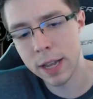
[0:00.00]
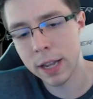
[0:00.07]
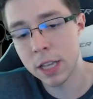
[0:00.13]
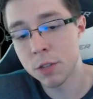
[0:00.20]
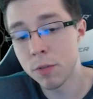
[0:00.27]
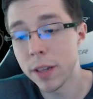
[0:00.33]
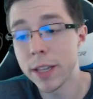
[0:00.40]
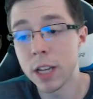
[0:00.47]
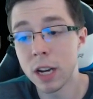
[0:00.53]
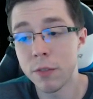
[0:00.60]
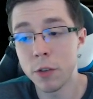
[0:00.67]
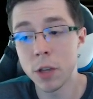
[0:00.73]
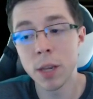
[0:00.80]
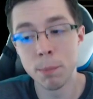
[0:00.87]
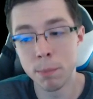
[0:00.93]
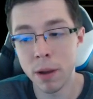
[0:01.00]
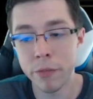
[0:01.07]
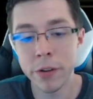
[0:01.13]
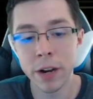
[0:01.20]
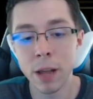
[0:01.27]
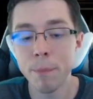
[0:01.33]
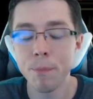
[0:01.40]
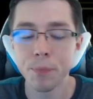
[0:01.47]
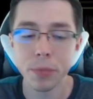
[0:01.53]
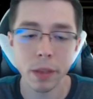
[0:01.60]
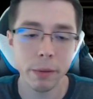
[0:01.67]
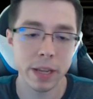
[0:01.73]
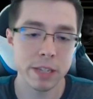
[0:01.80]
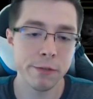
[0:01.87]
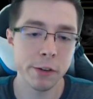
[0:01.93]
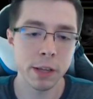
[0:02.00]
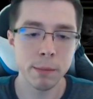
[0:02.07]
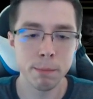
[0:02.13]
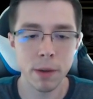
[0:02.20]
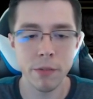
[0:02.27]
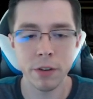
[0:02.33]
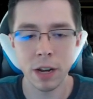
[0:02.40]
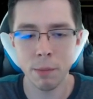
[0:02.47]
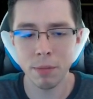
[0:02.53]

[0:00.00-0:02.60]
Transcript: It's really good if you can buff it up, because if you can buff it up,